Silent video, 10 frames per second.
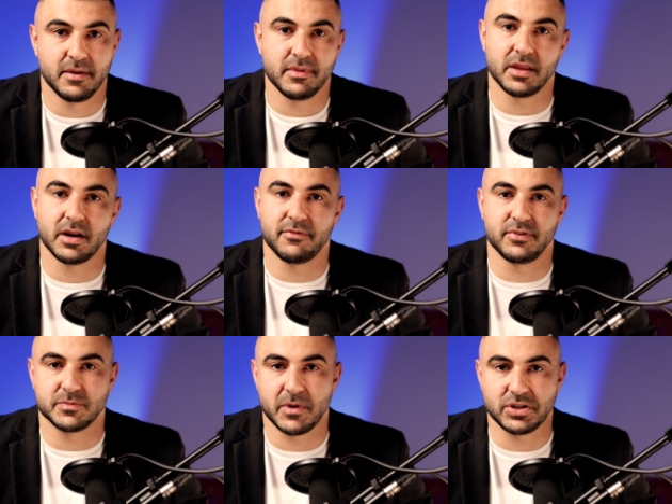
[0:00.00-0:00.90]
If you
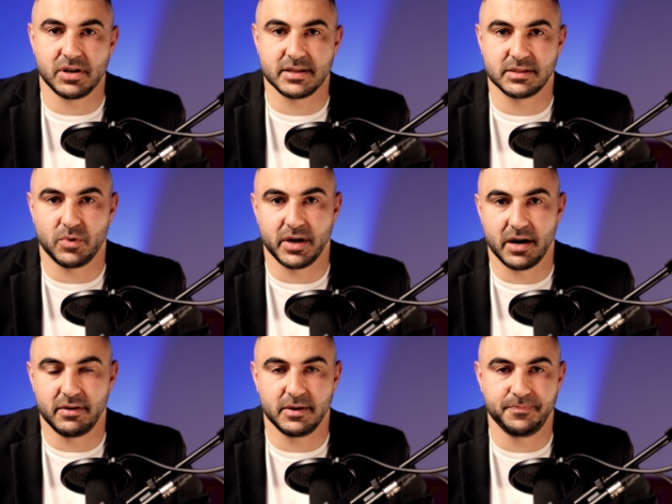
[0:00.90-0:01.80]
specialize in one
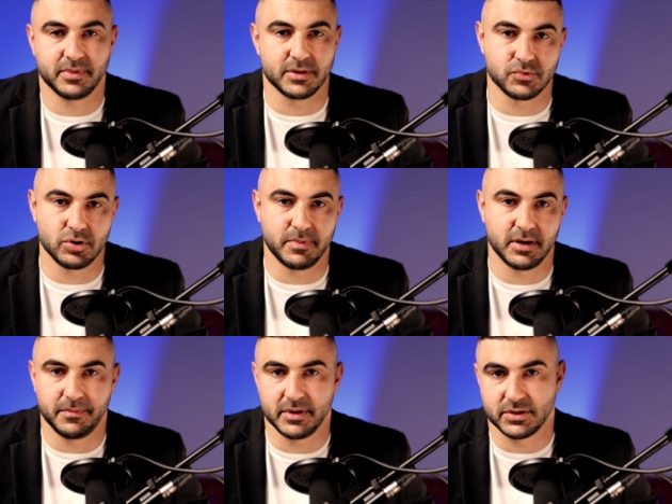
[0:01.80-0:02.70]
area, the super
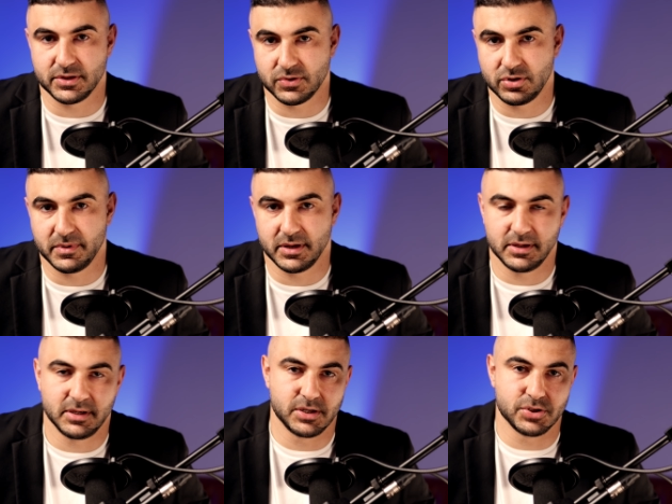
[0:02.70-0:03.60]
is the super,
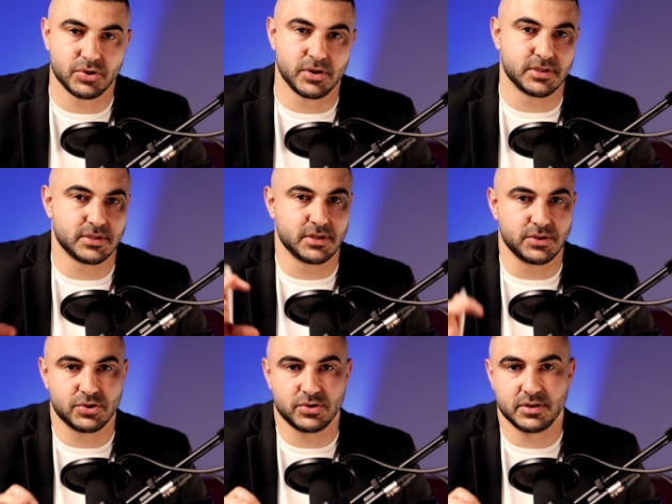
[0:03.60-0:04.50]
insurance is the
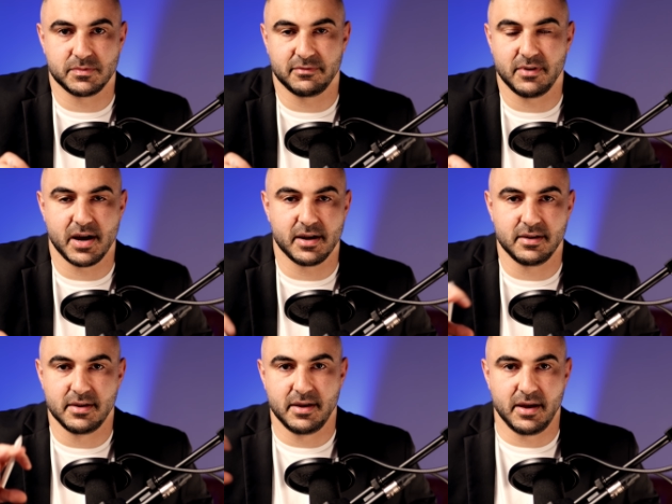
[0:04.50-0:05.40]
insurance provider,
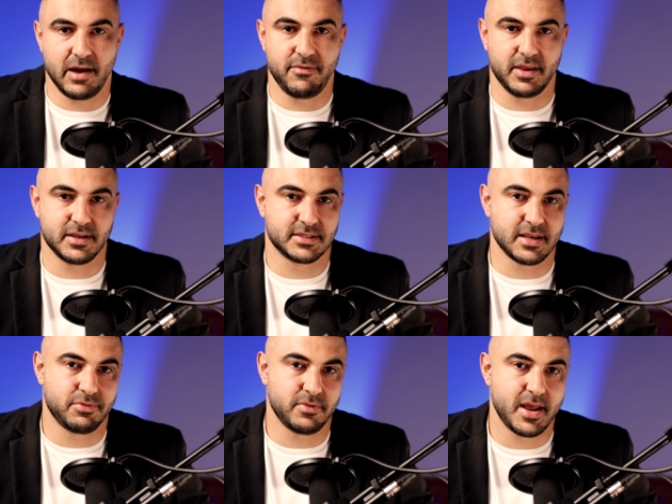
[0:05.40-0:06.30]
everything is
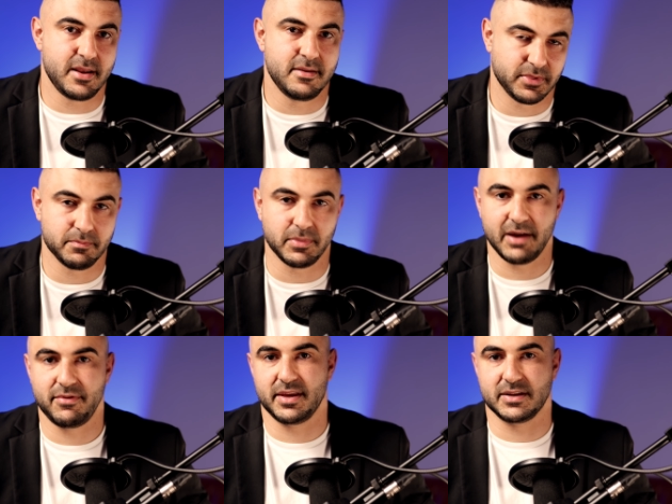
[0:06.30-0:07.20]
separated, but
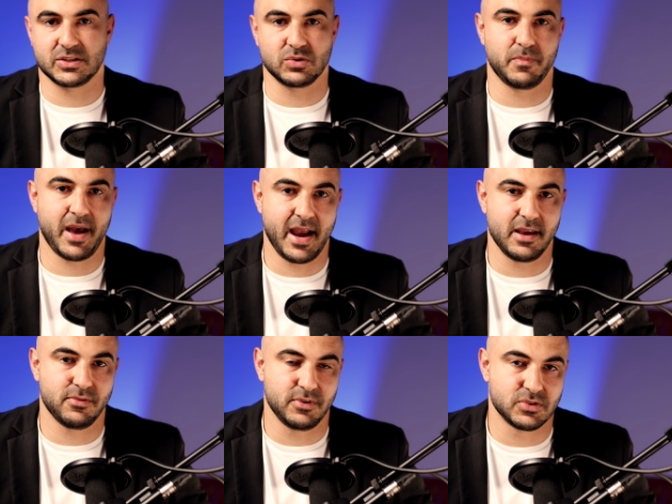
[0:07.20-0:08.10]
everything is still paid
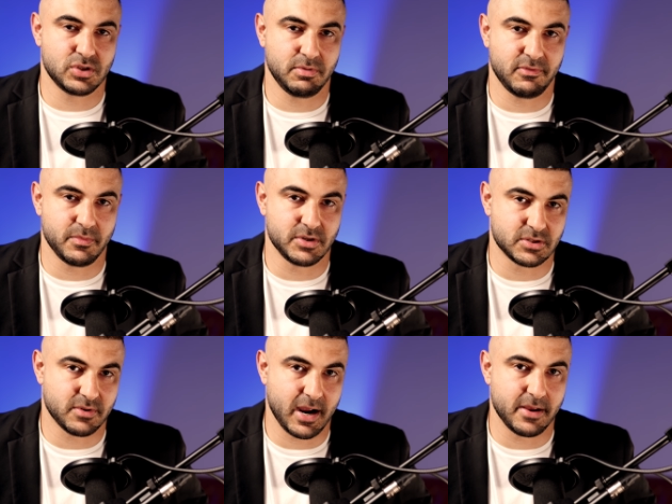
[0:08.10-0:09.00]
through your super fund, which is
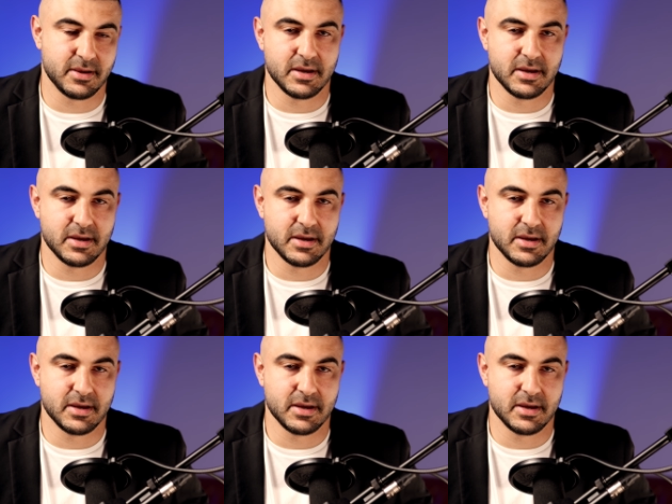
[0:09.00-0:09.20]
great.